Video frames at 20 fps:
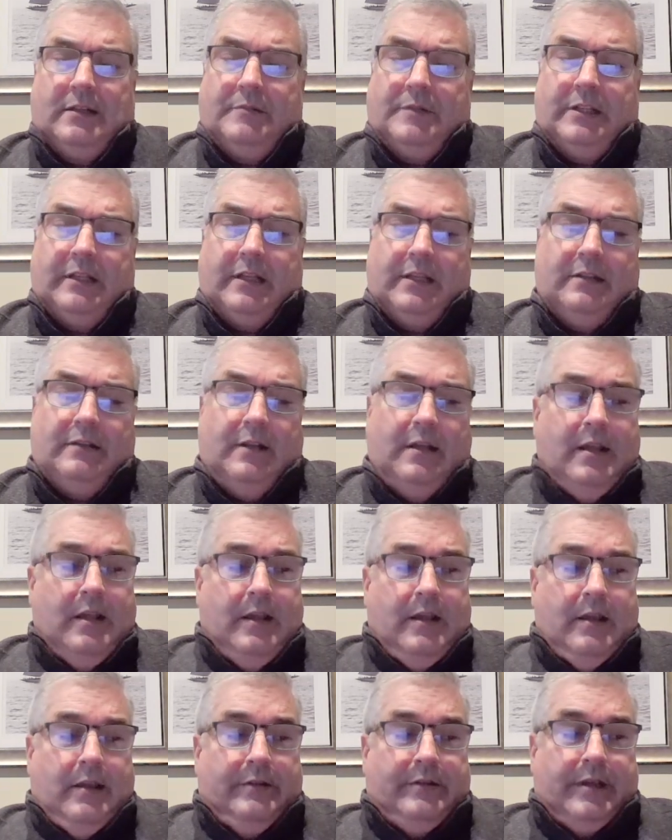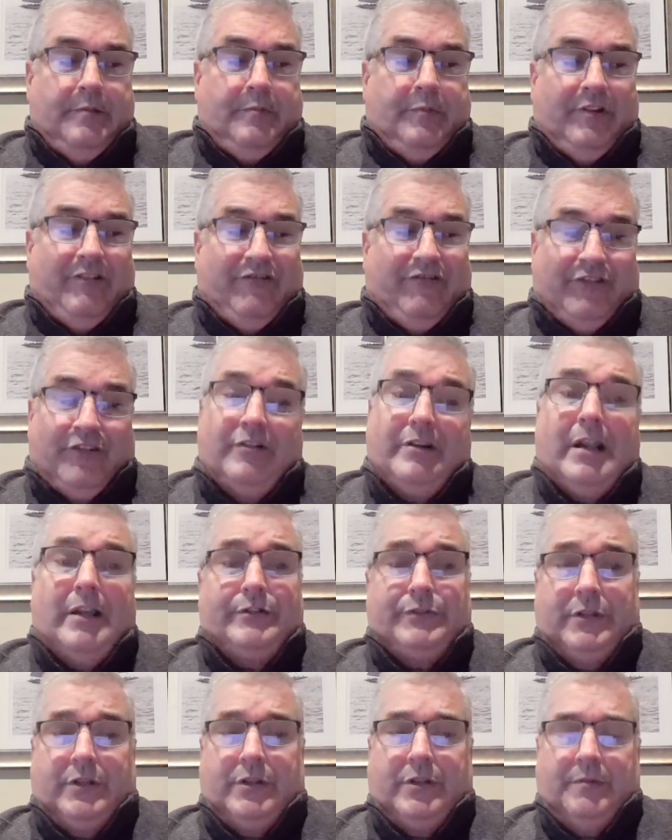I mean, they they prefer
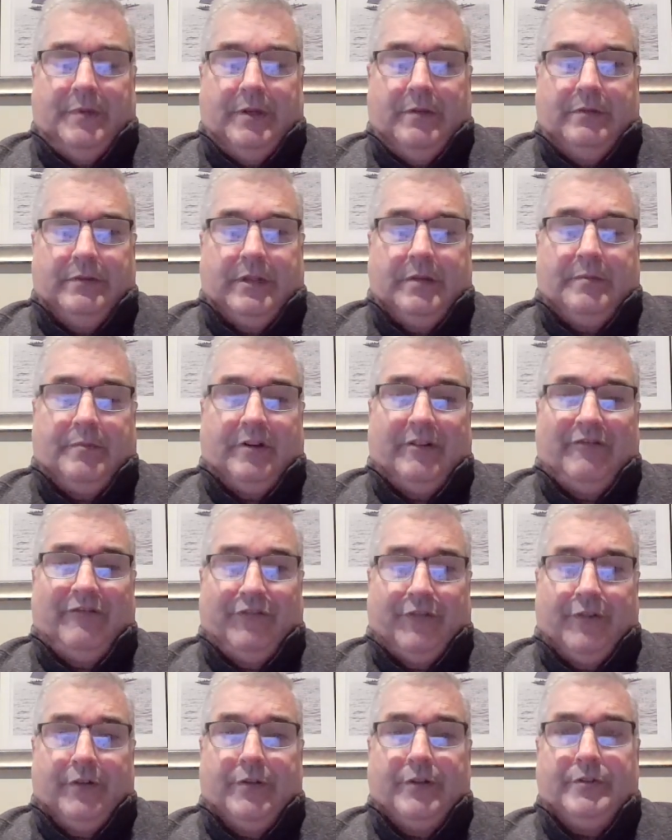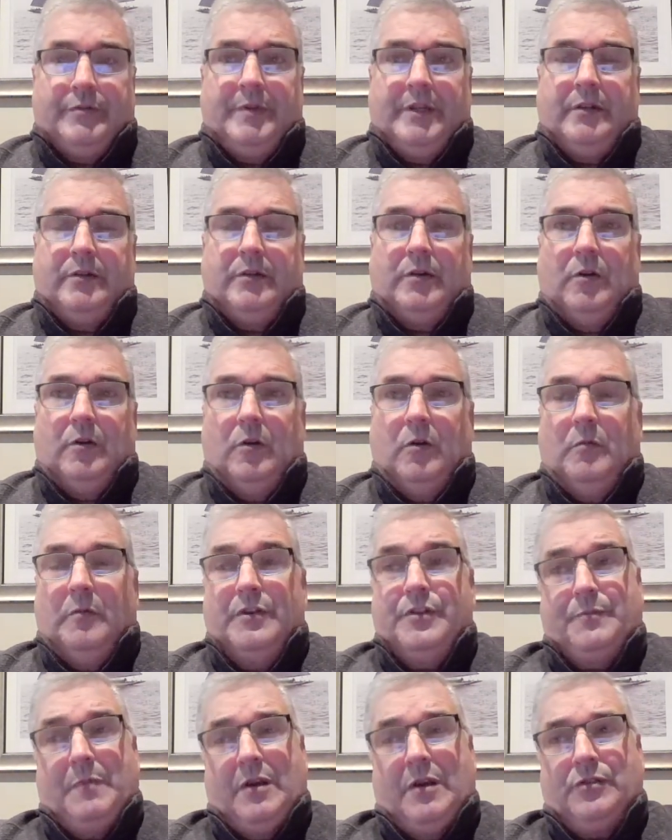not to commute; they prefer to be at home,
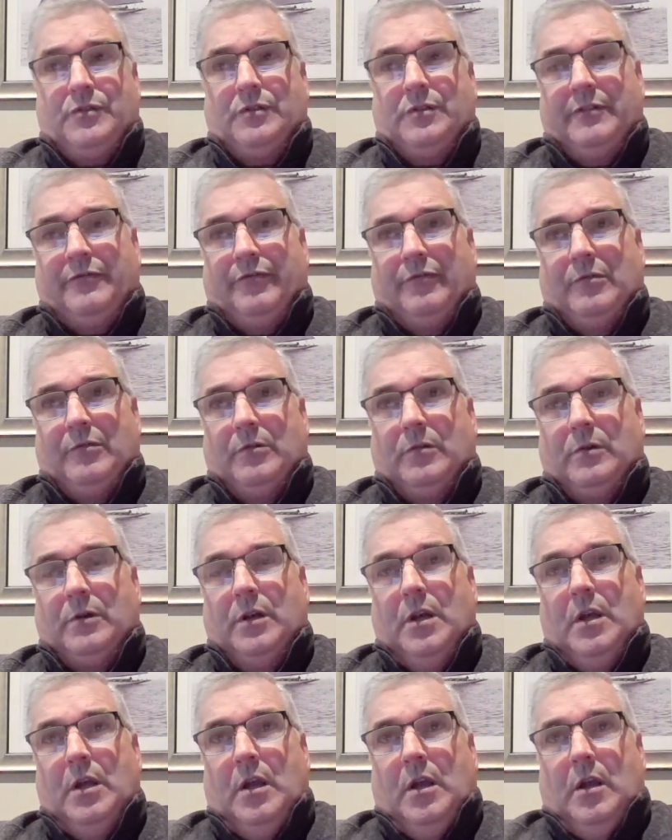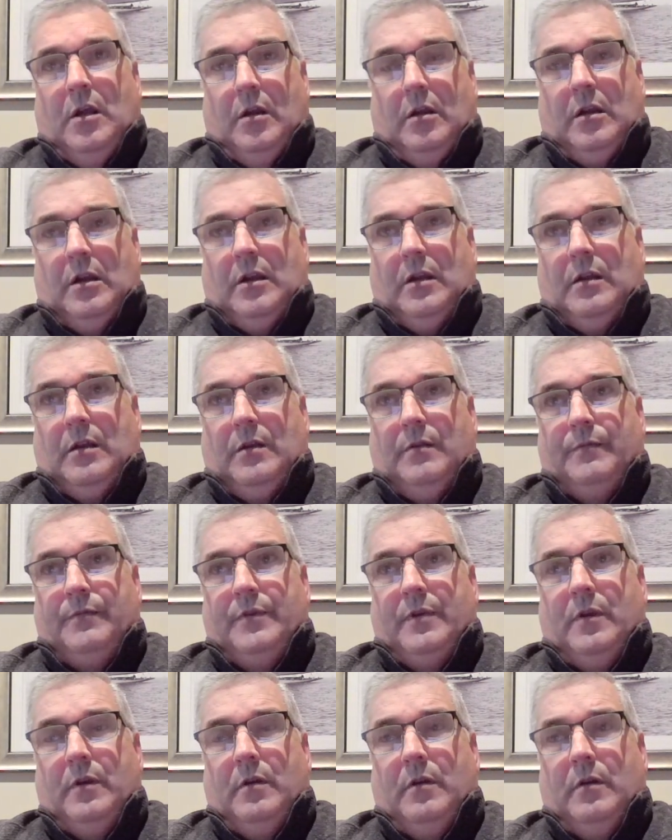especially for
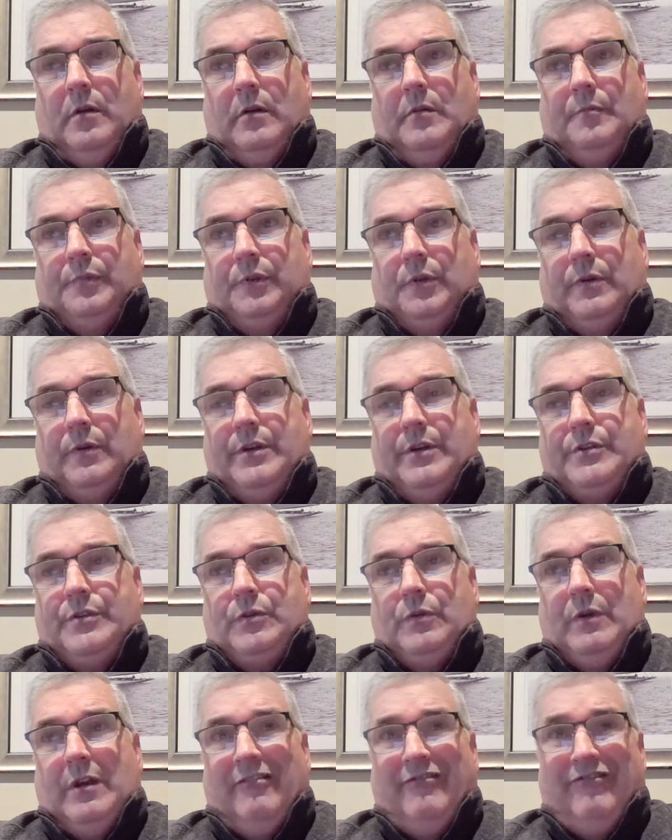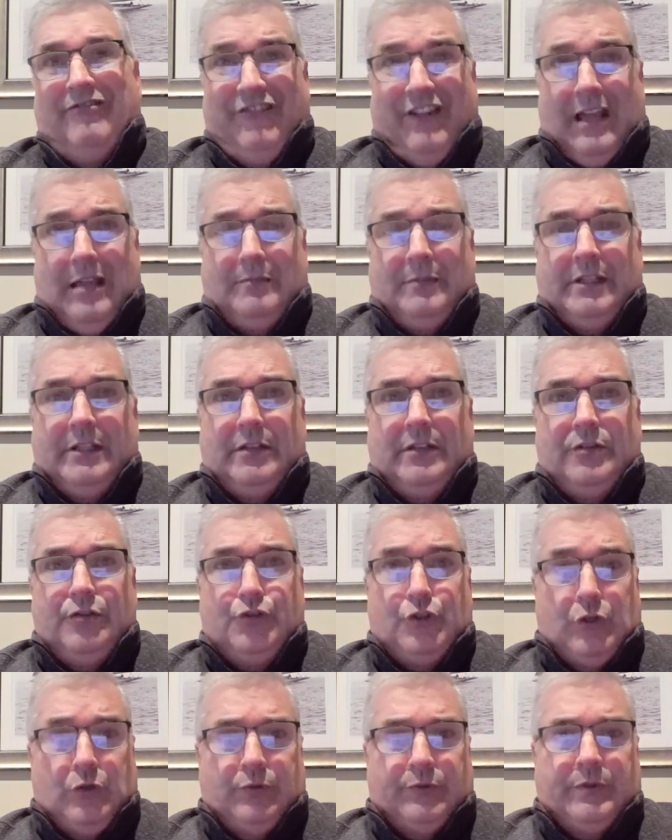um, our employees who have family and
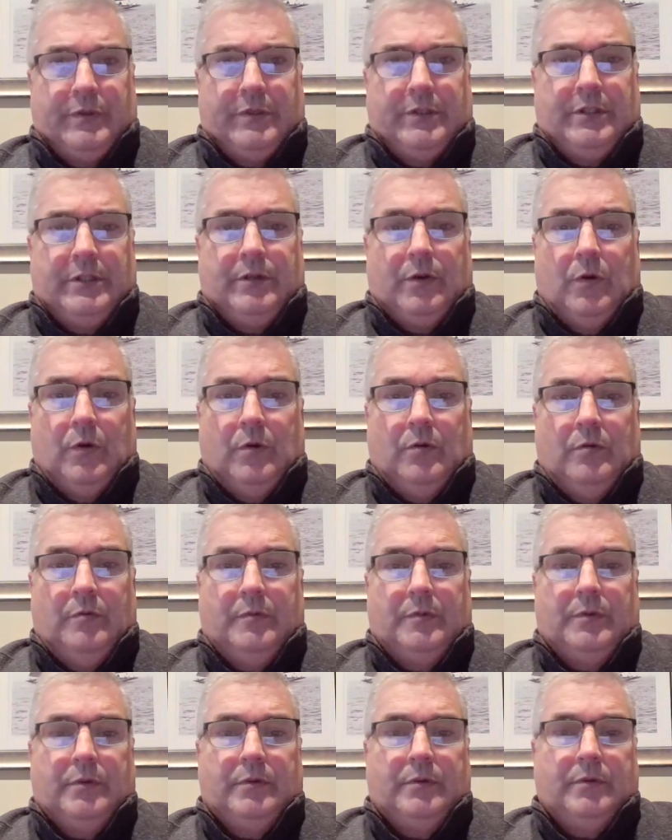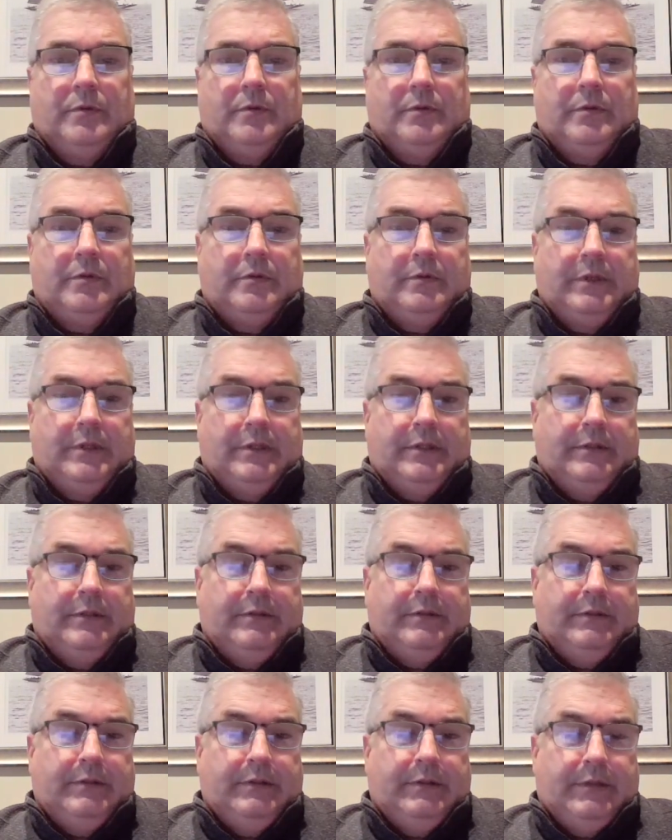children at home or, mm-hmm.
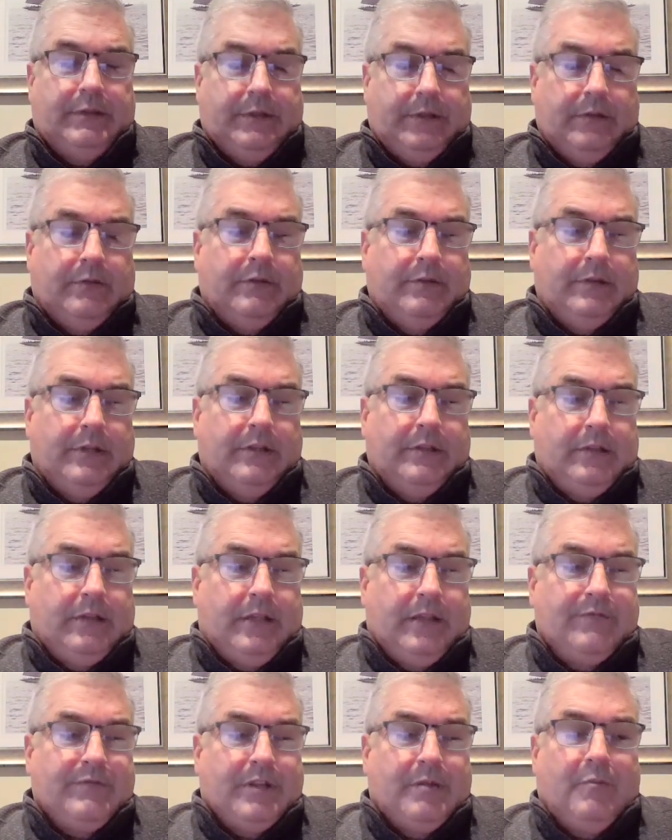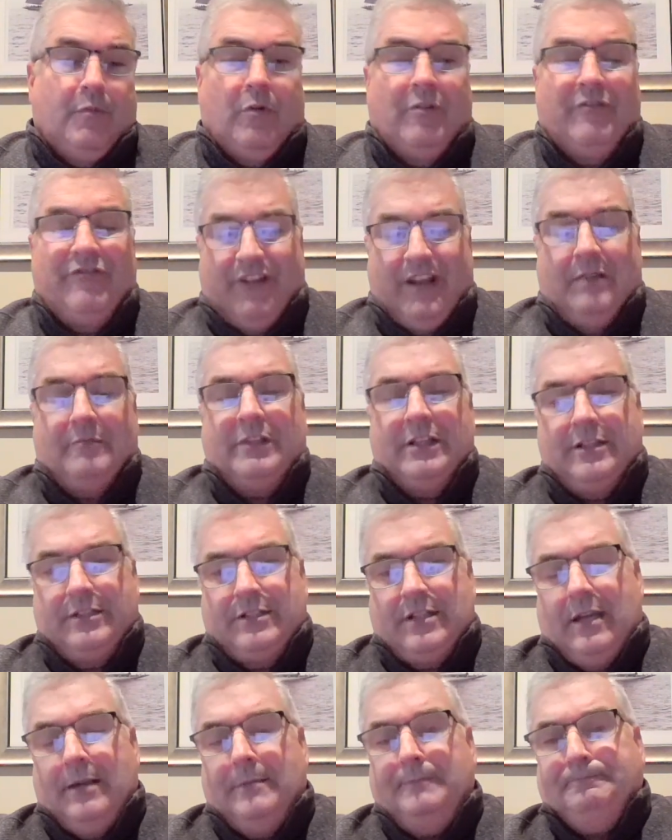or you know it gives more family
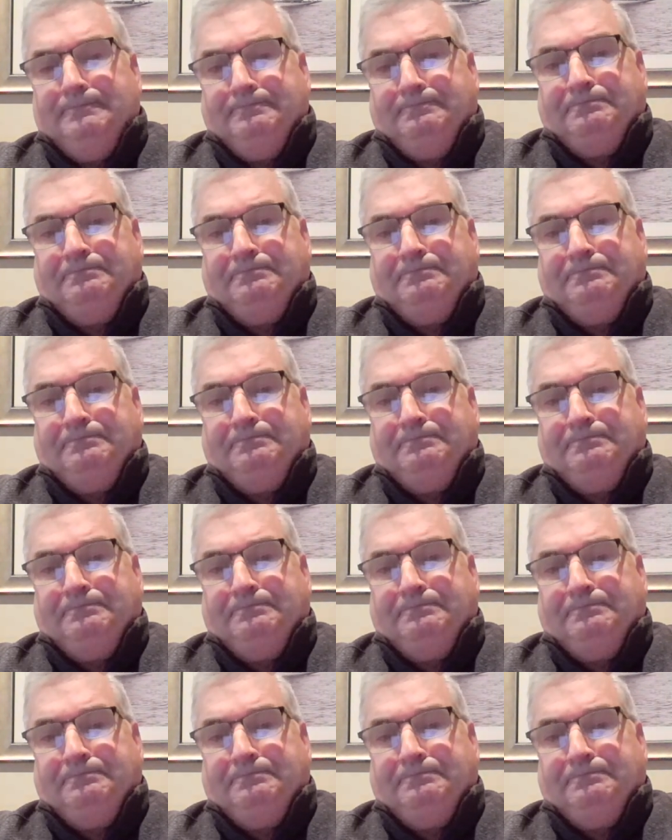time